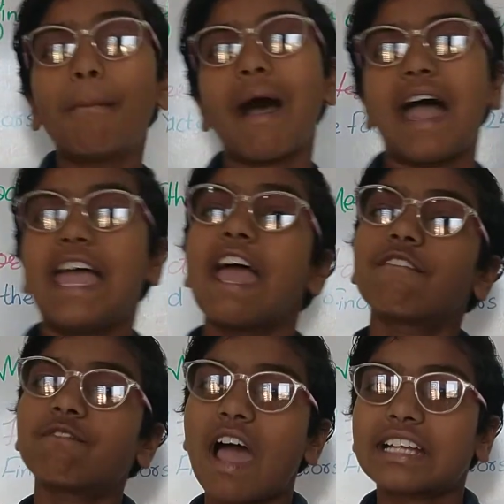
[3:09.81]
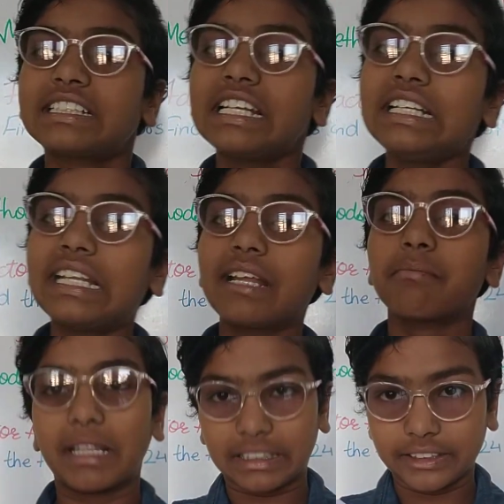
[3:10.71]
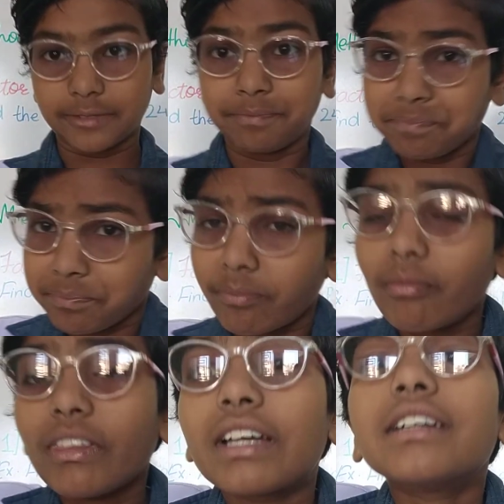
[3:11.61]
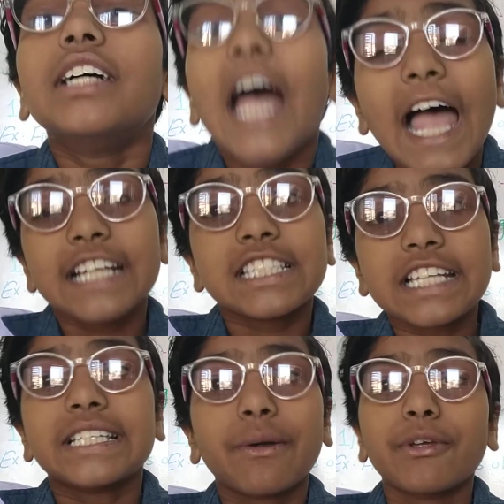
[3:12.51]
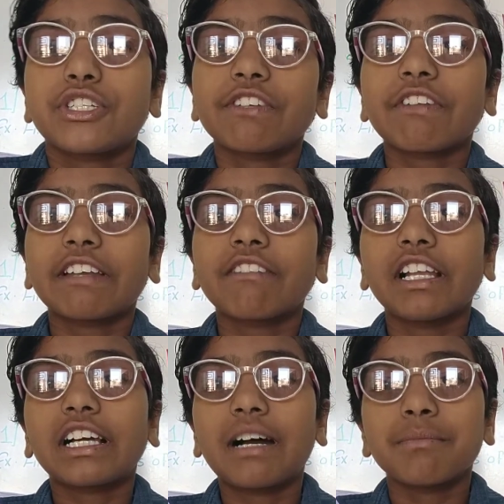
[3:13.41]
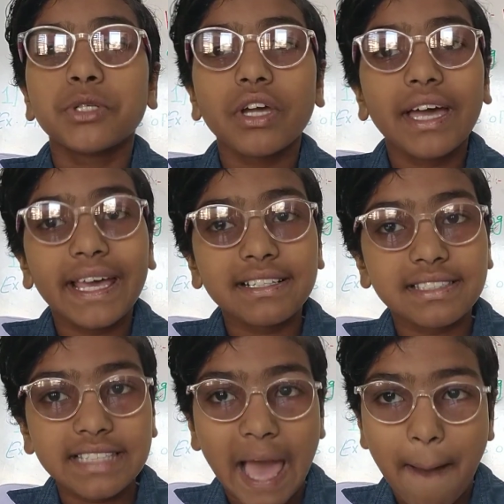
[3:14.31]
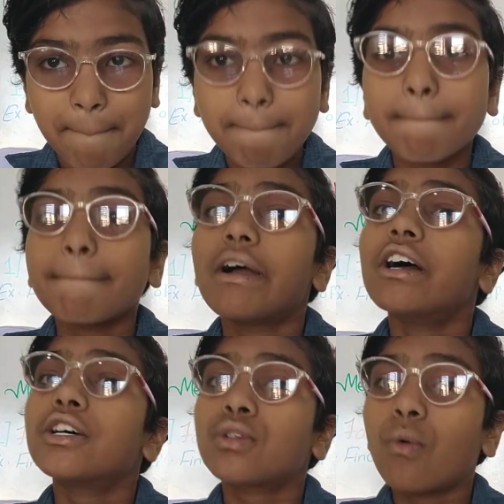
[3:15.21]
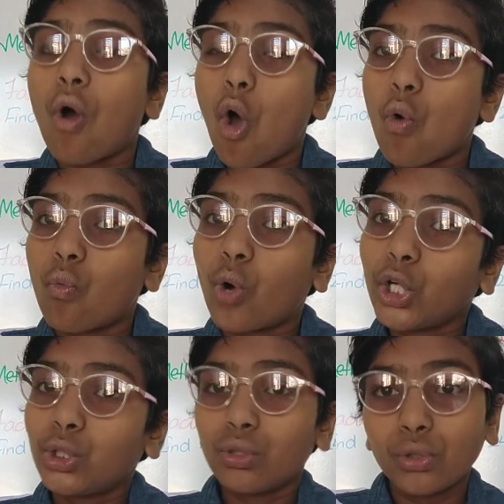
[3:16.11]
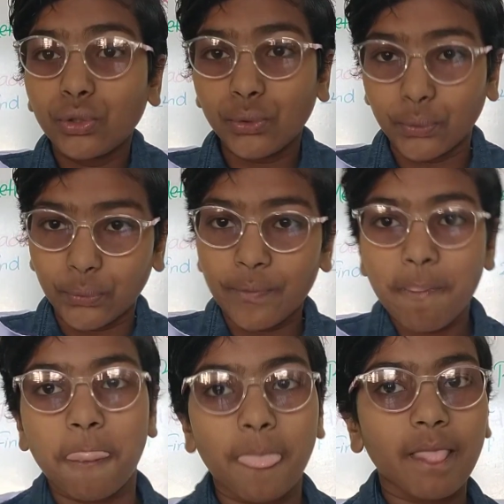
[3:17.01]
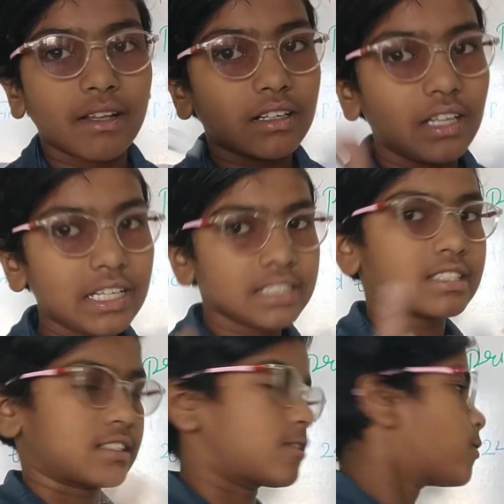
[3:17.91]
by factor tree method. And such a question when we will come to your exam, so what you will do? Listen.